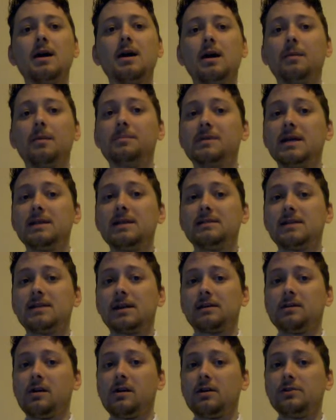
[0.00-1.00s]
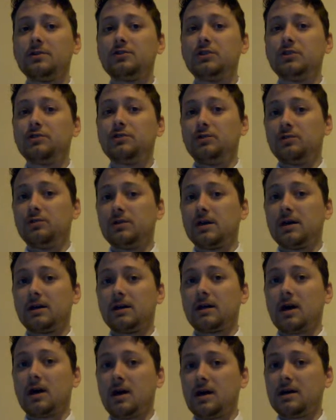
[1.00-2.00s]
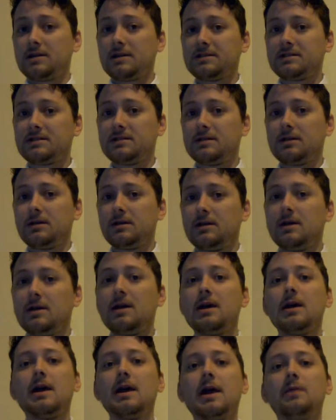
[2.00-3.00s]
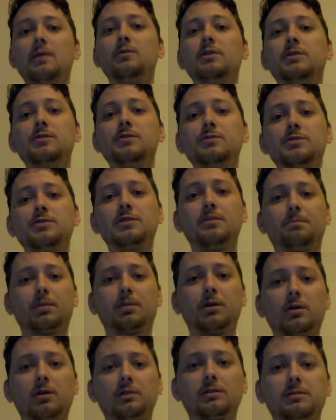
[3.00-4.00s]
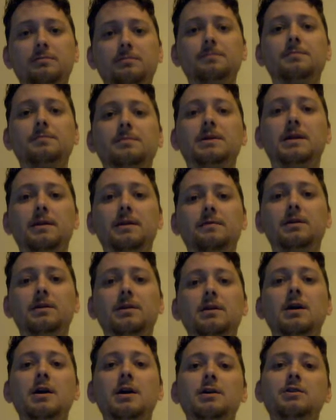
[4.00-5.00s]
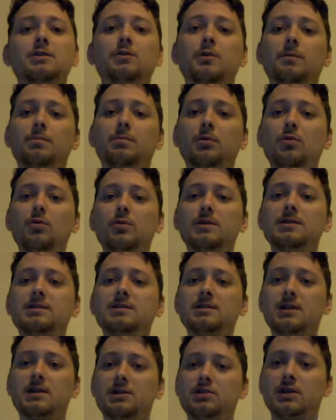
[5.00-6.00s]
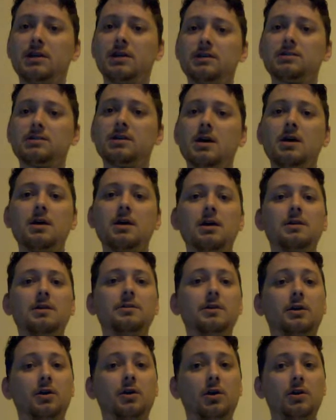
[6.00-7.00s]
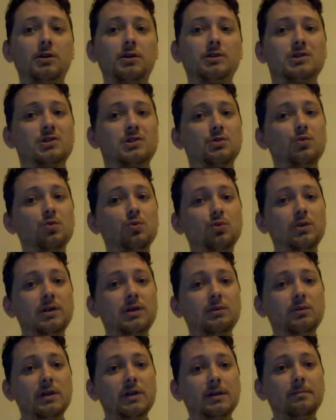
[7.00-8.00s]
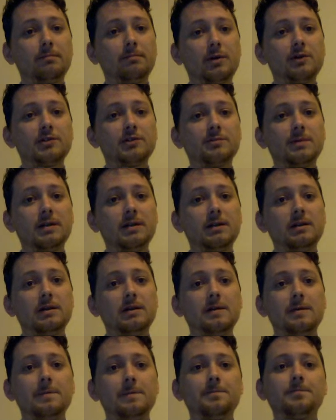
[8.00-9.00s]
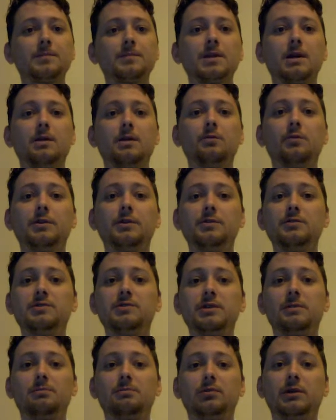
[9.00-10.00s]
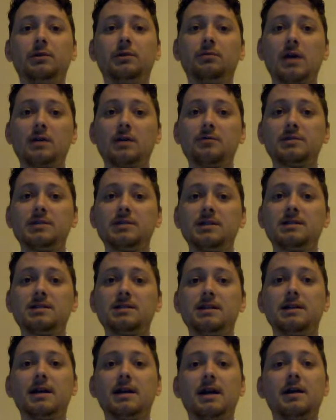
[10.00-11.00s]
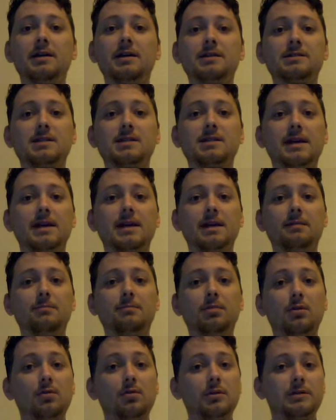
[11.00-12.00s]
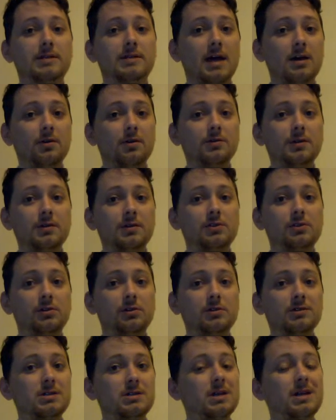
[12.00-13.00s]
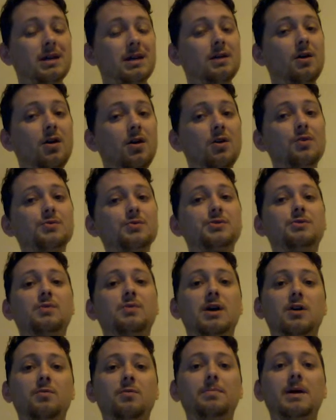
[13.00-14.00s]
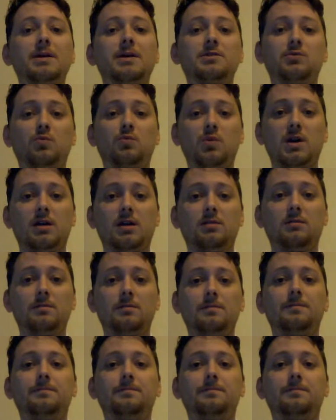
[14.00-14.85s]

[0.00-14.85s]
update technology to cut costs, and reduce the perks given to employees such as the current schooling reimbursement. Reducing prerequisites in areas like employees' health insurance can also help as well.